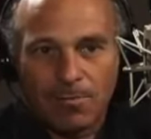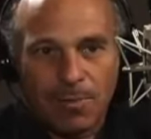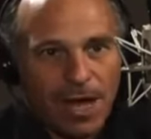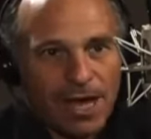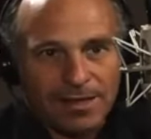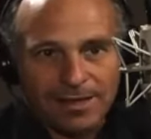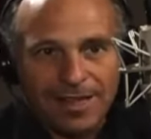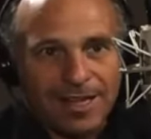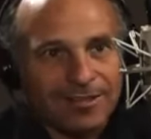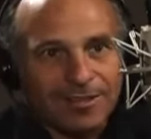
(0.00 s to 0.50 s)

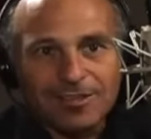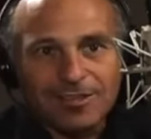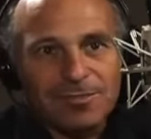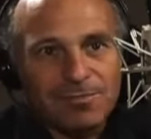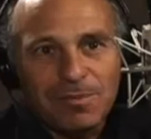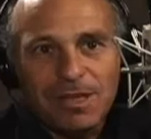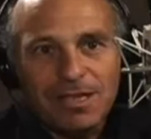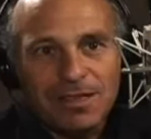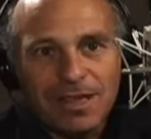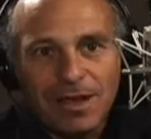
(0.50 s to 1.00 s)
But that
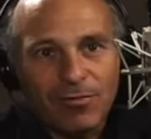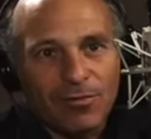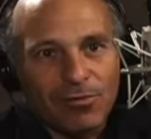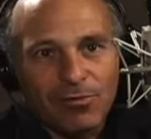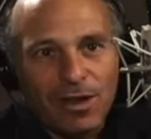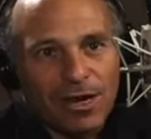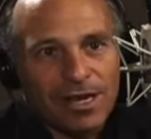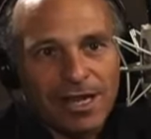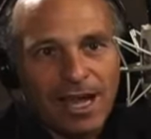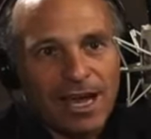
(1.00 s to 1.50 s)
doesn't mean that we're
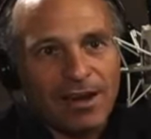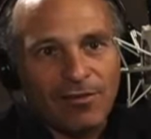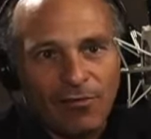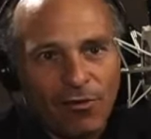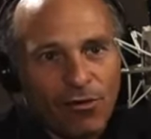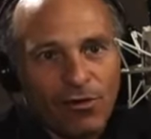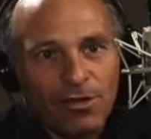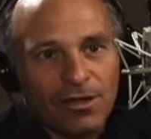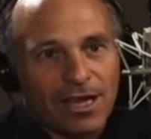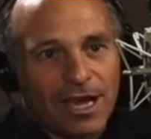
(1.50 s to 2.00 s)
running out of
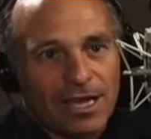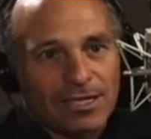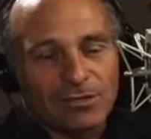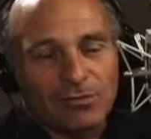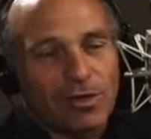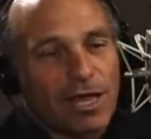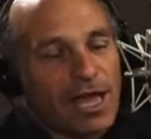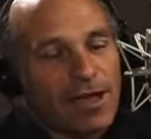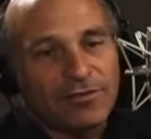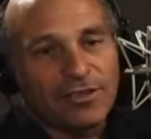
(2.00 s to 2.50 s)
oil, guys.
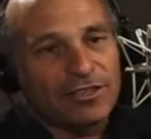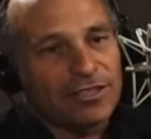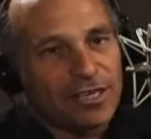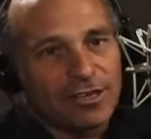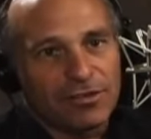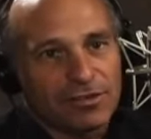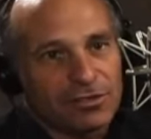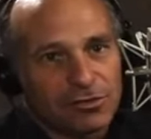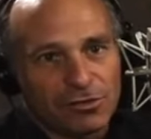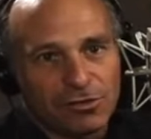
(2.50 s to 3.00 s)
We have to
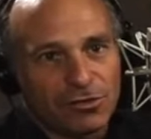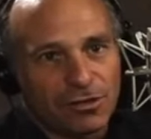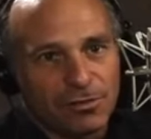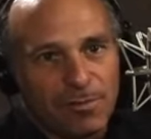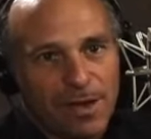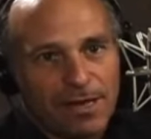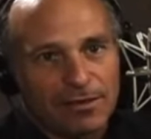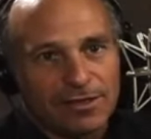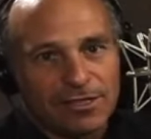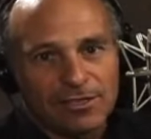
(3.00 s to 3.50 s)
tell the truth
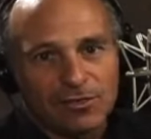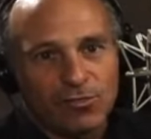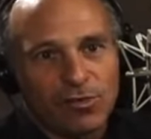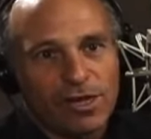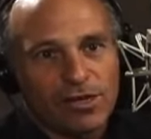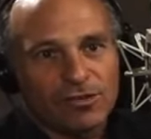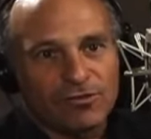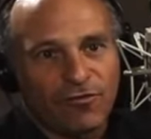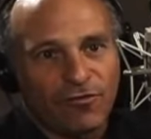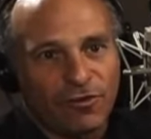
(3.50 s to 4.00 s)
about this.
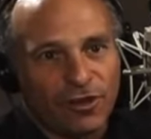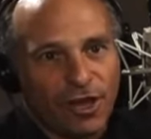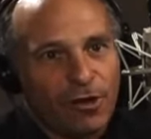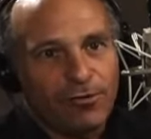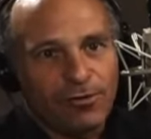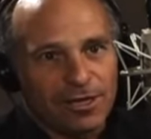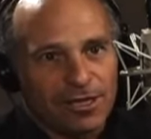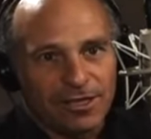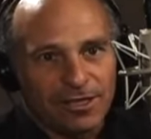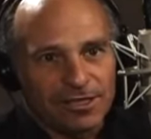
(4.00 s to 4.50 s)
We are
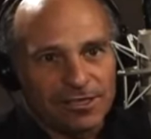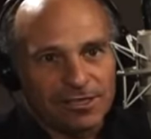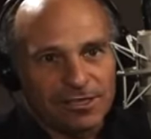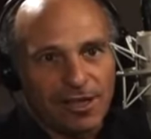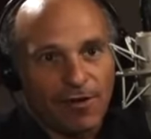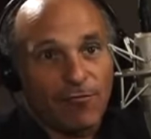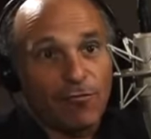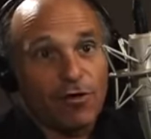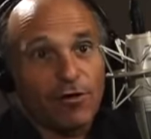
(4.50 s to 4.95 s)
floating in this stuff.